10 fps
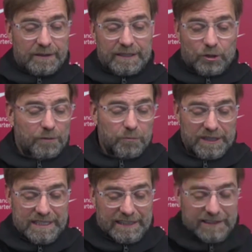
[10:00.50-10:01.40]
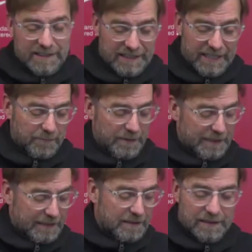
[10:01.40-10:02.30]
Dortmund, exactly the same,
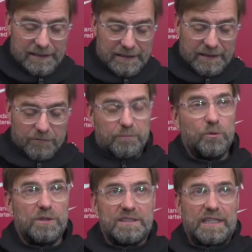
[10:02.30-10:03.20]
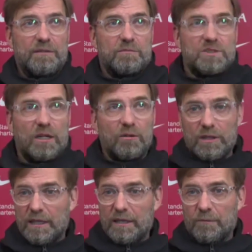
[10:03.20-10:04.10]
and at Liverpool, the same. So
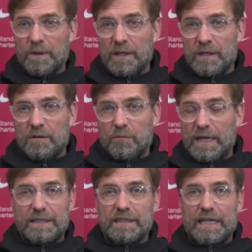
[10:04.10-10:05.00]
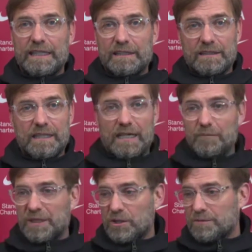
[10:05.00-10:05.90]
why did I get the time?
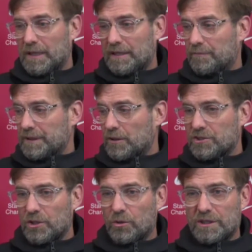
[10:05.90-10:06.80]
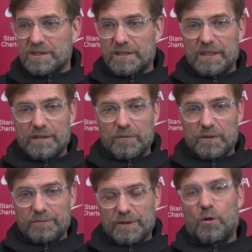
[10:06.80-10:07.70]
Because the owners,
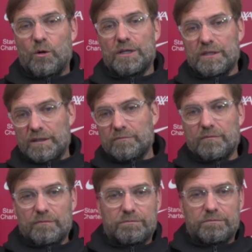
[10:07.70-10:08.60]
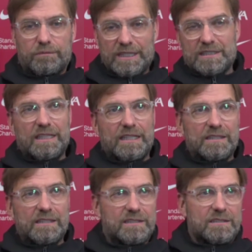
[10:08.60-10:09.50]
or the
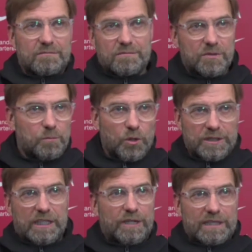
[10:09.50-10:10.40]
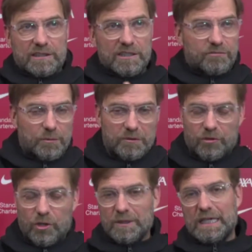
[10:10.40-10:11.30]
presidents, sporting directors from the
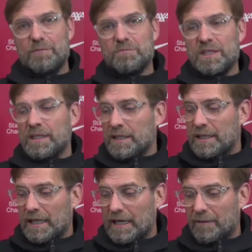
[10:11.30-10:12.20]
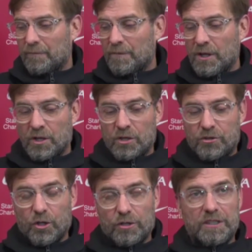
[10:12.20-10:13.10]
former clubs,
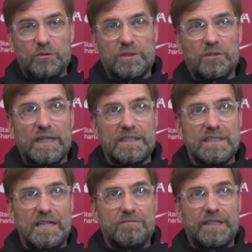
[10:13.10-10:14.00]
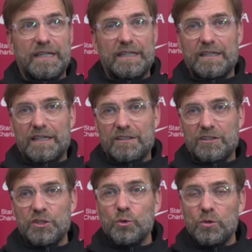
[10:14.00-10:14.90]
thought we are doing the right stuff and
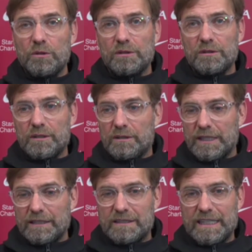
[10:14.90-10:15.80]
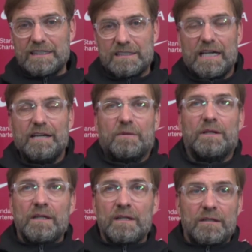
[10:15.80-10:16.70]
knew that it takes time.
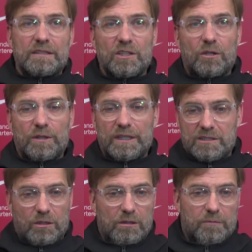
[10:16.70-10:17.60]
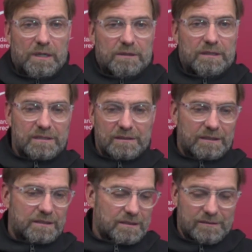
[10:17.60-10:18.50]
So it's all about,
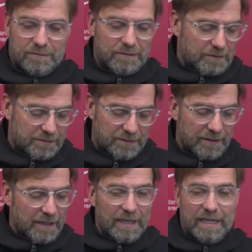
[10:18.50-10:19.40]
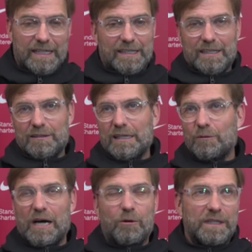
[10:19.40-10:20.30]
it's
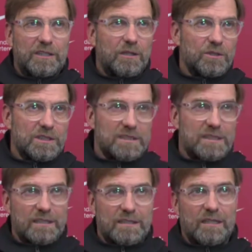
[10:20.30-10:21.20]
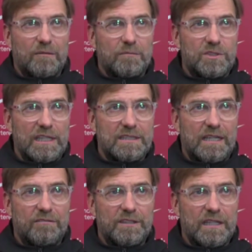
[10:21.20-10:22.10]
how many coaches did Chelsea
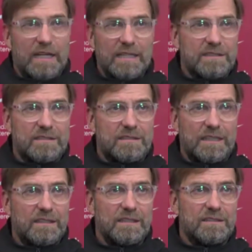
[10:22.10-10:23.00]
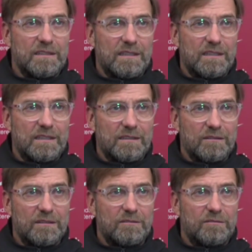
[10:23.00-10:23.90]
have in the last 10 years? I
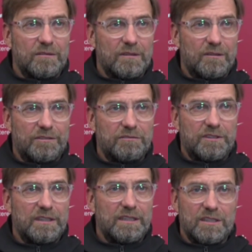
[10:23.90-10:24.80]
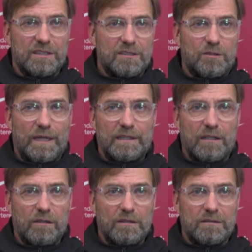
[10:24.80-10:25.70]
don't know, or 15 years, it's quite
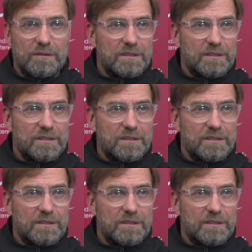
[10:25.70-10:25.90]
a lot.